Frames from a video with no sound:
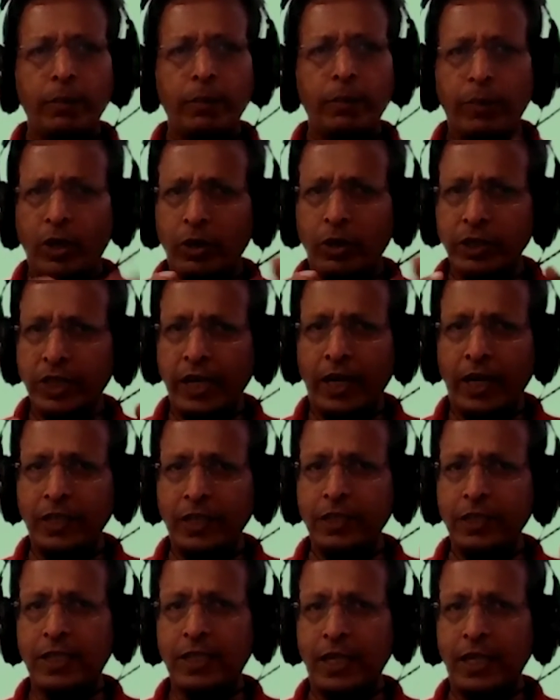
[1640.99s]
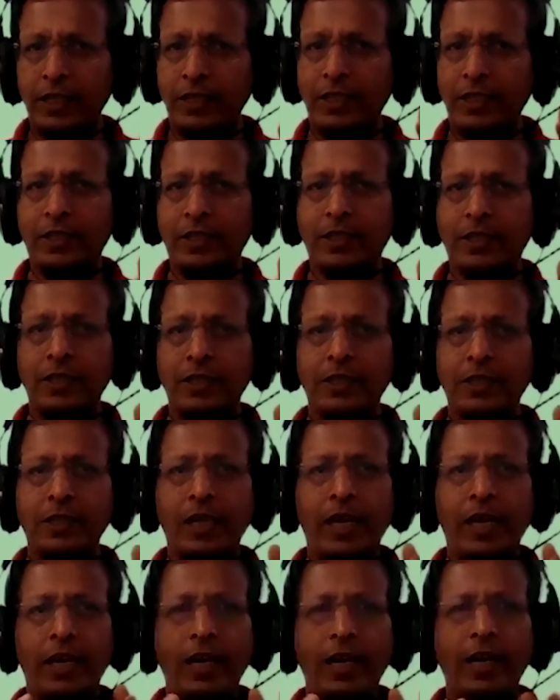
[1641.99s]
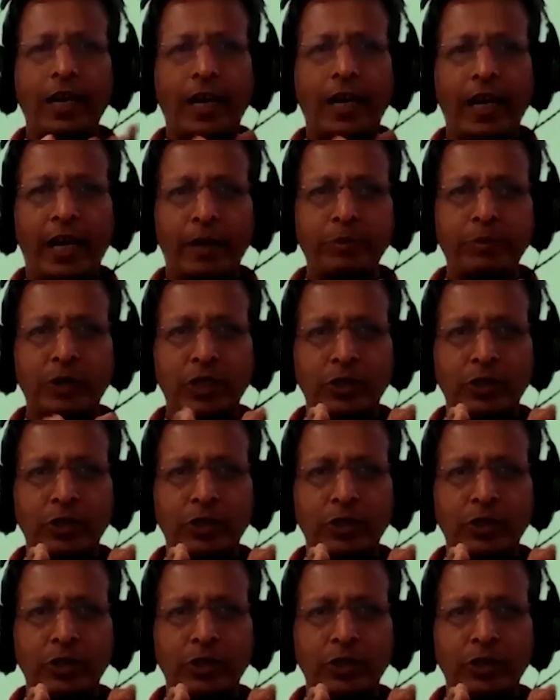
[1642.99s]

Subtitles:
because I understand that AI Labs